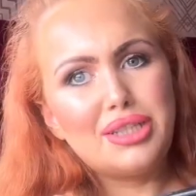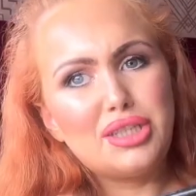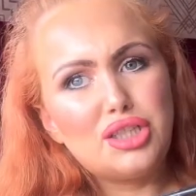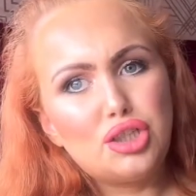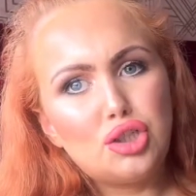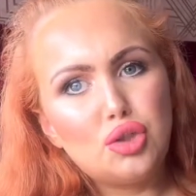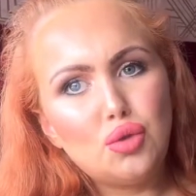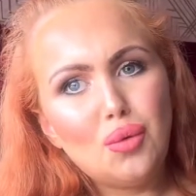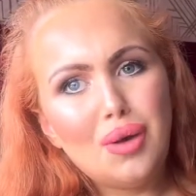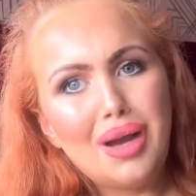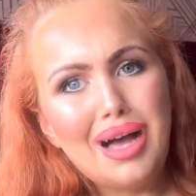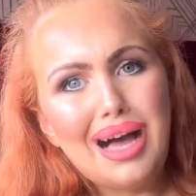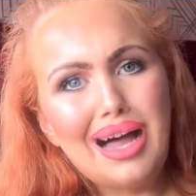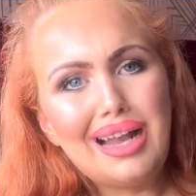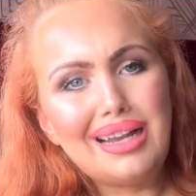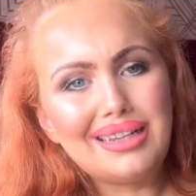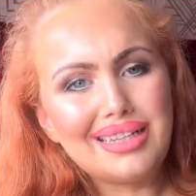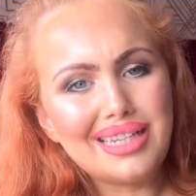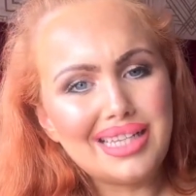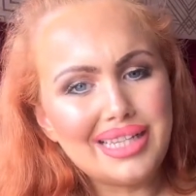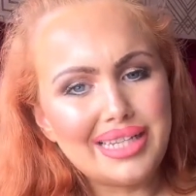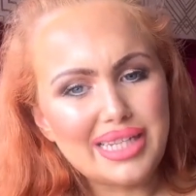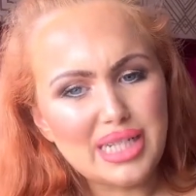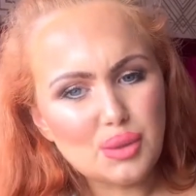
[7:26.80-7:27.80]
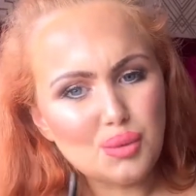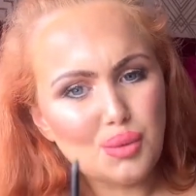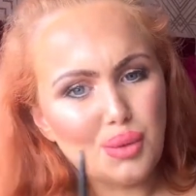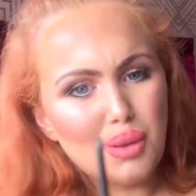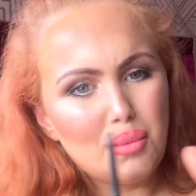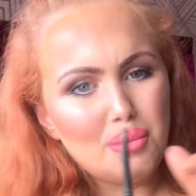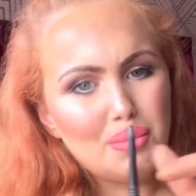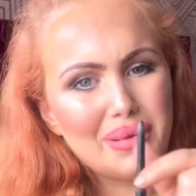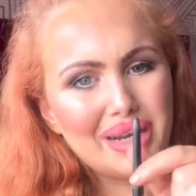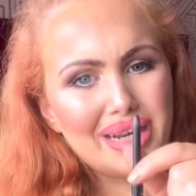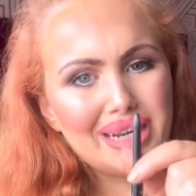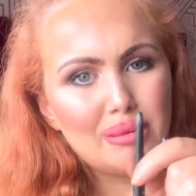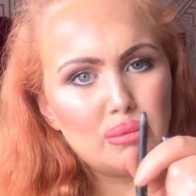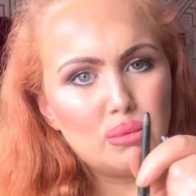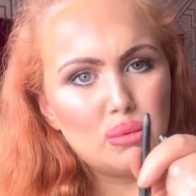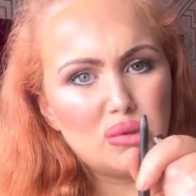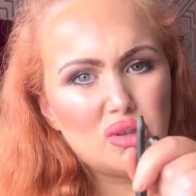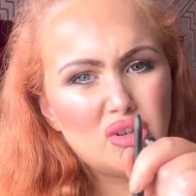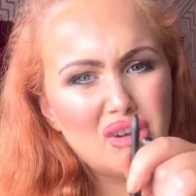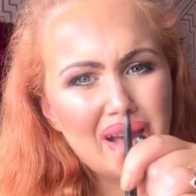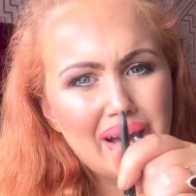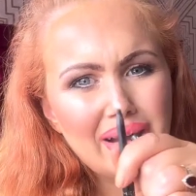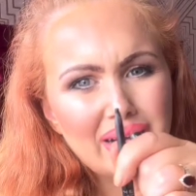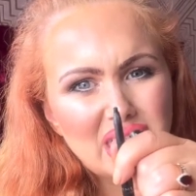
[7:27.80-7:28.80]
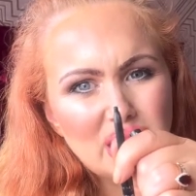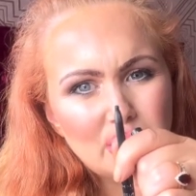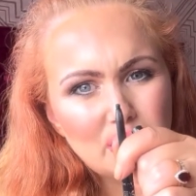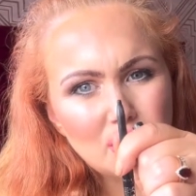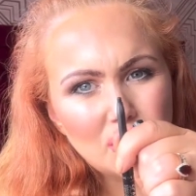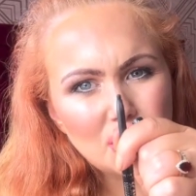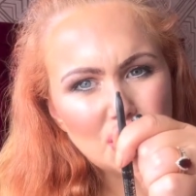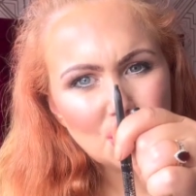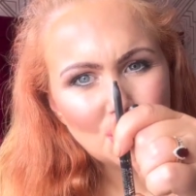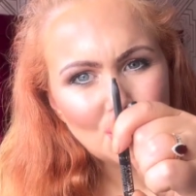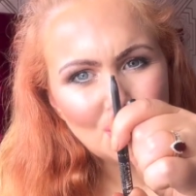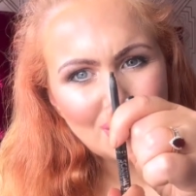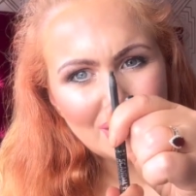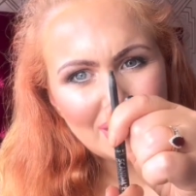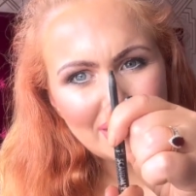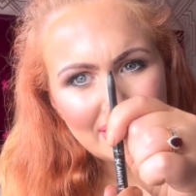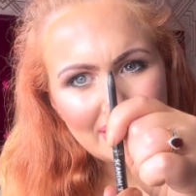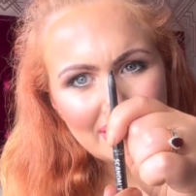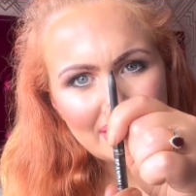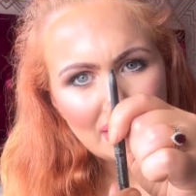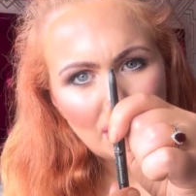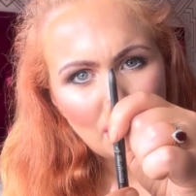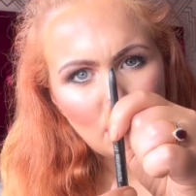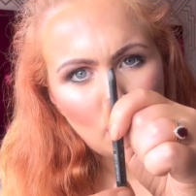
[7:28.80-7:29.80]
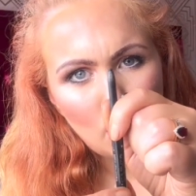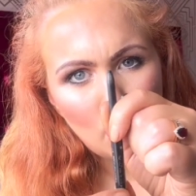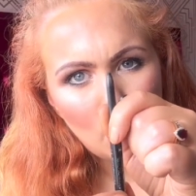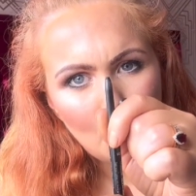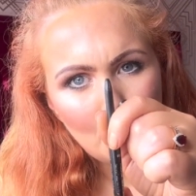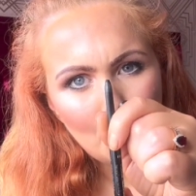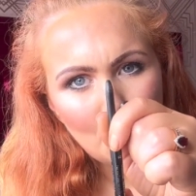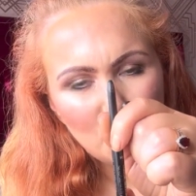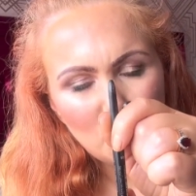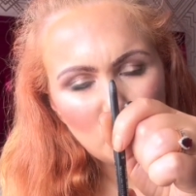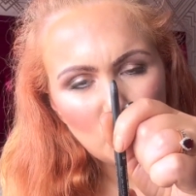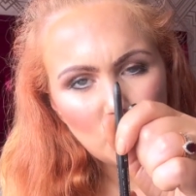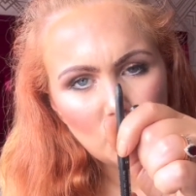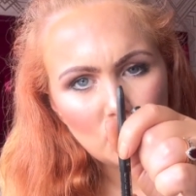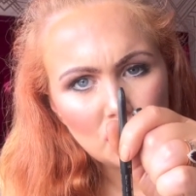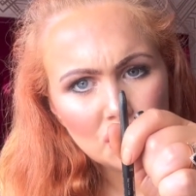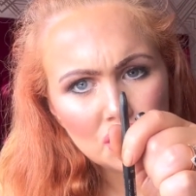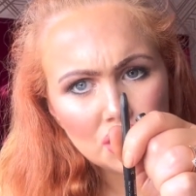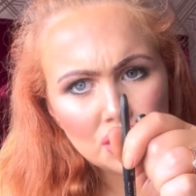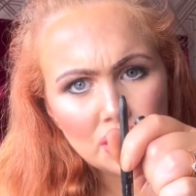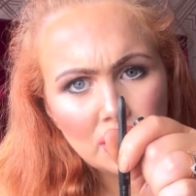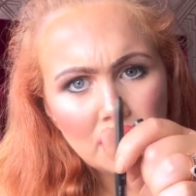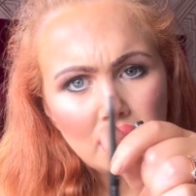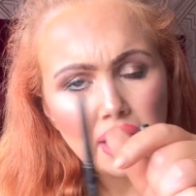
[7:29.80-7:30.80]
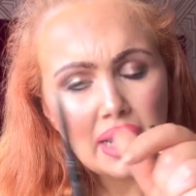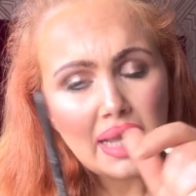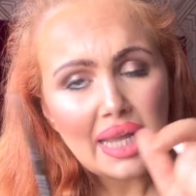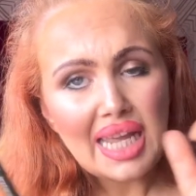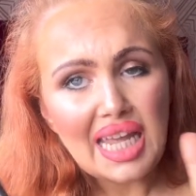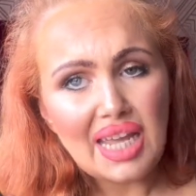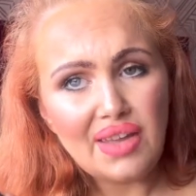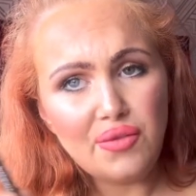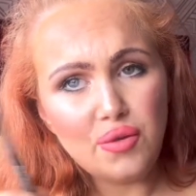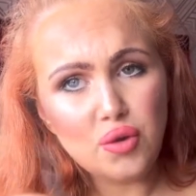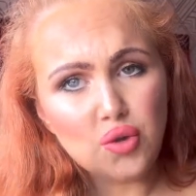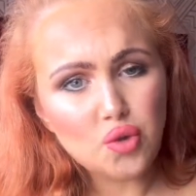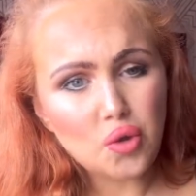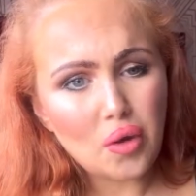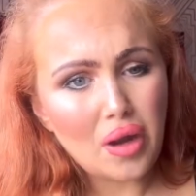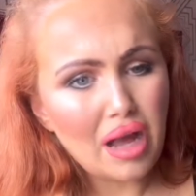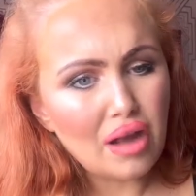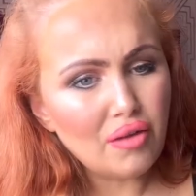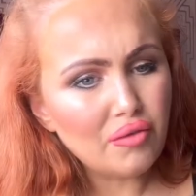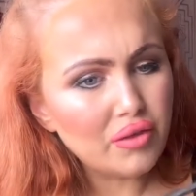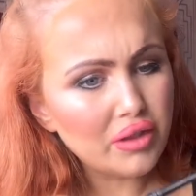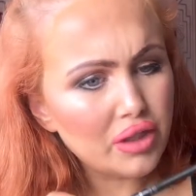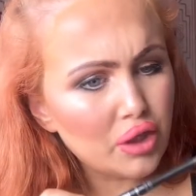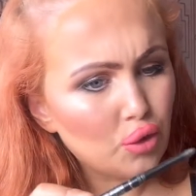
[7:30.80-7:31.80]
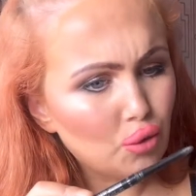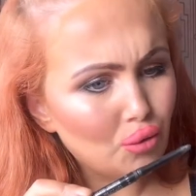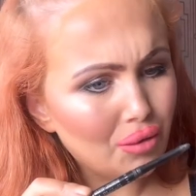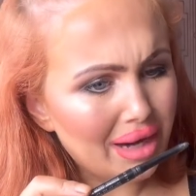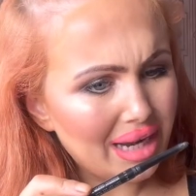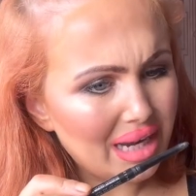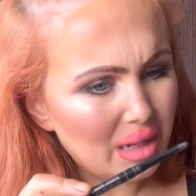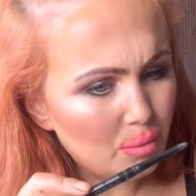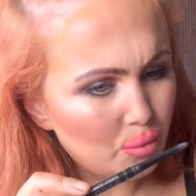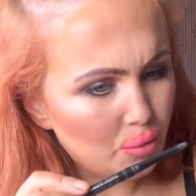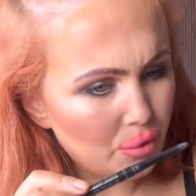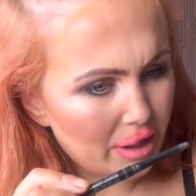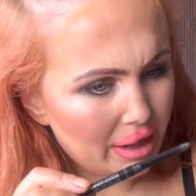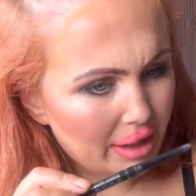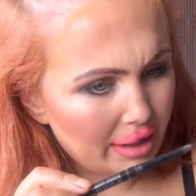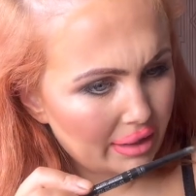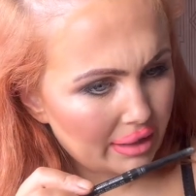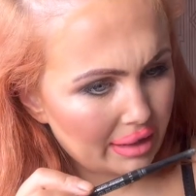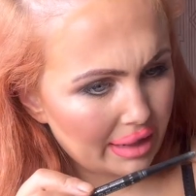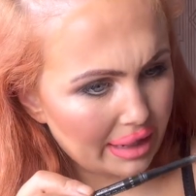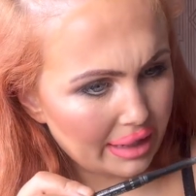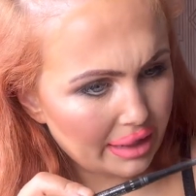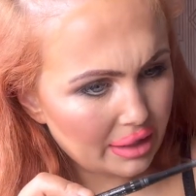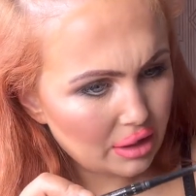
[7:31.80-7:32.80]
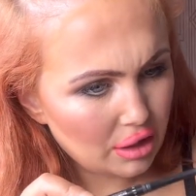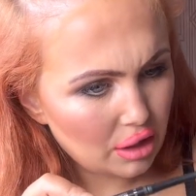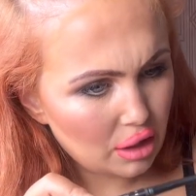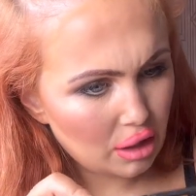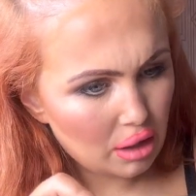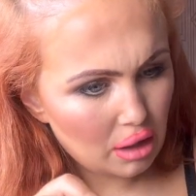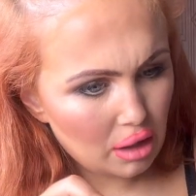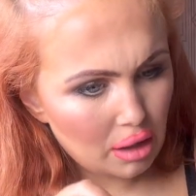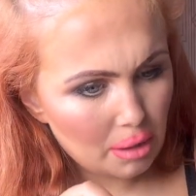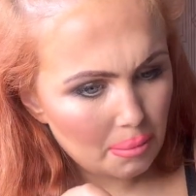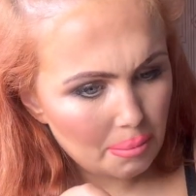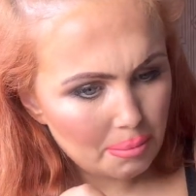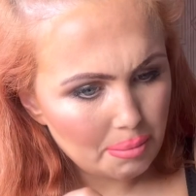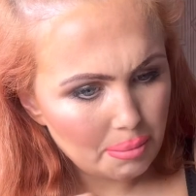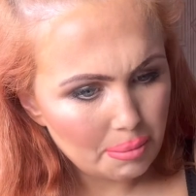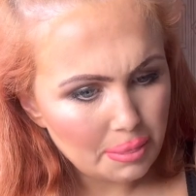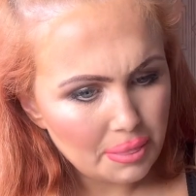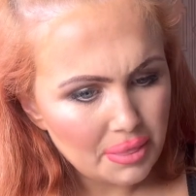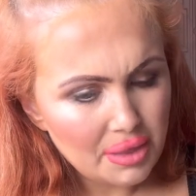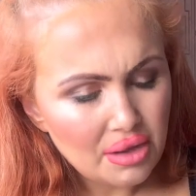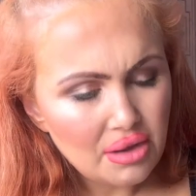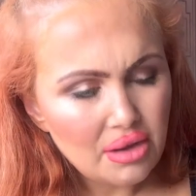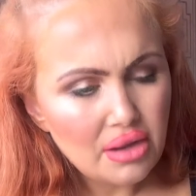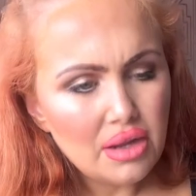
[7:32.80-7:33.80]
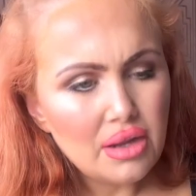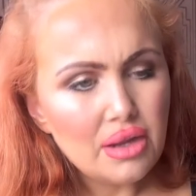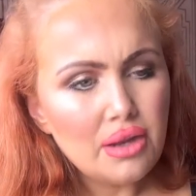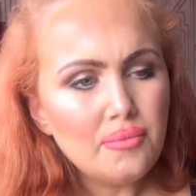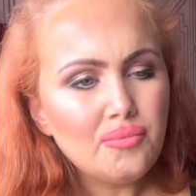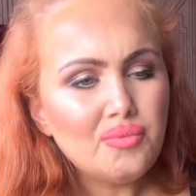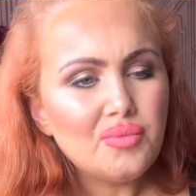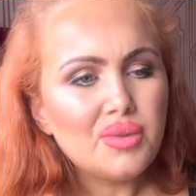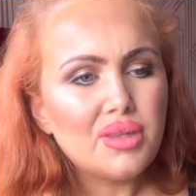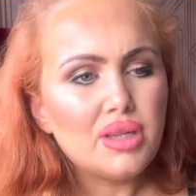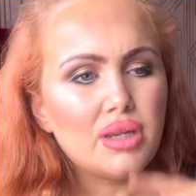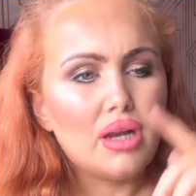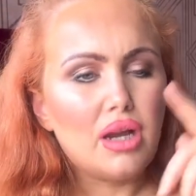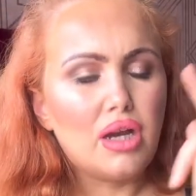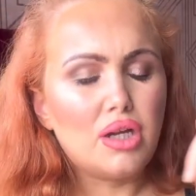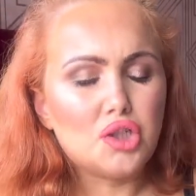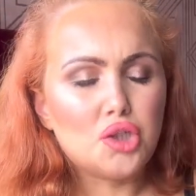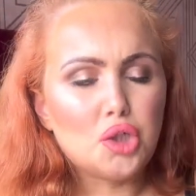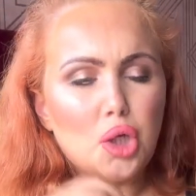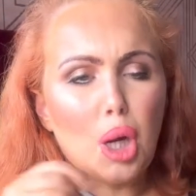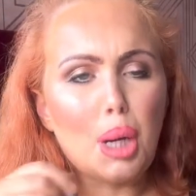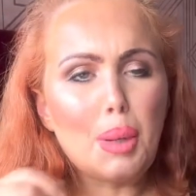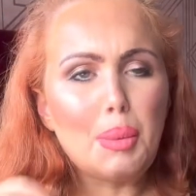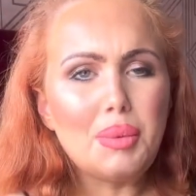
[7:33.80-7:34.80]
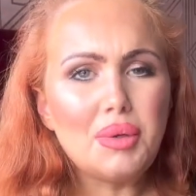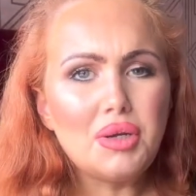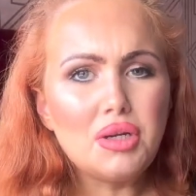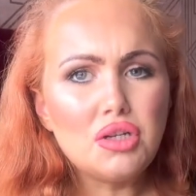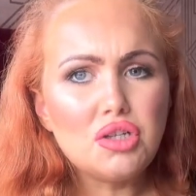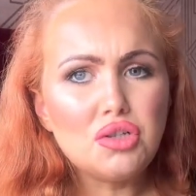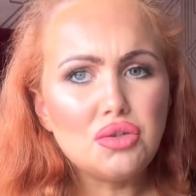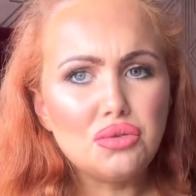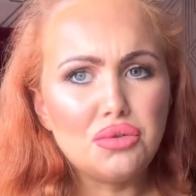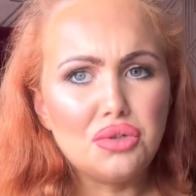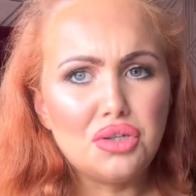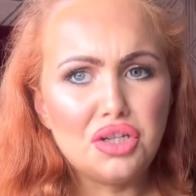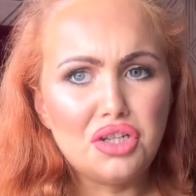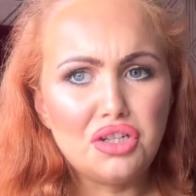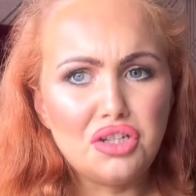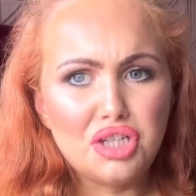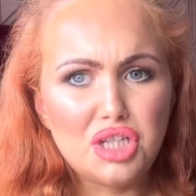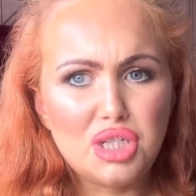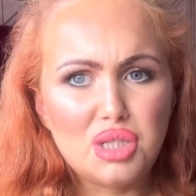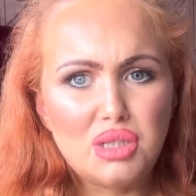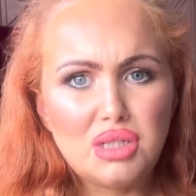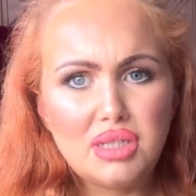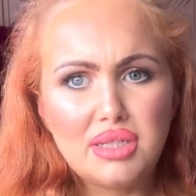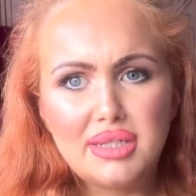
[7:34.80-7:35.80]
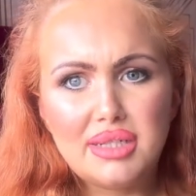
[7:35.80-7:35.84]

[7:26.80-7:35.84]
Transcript: It's so handy, this one being a retractable, so it is, because if you're traveling, you don't need to bring like a sharpener, so you can just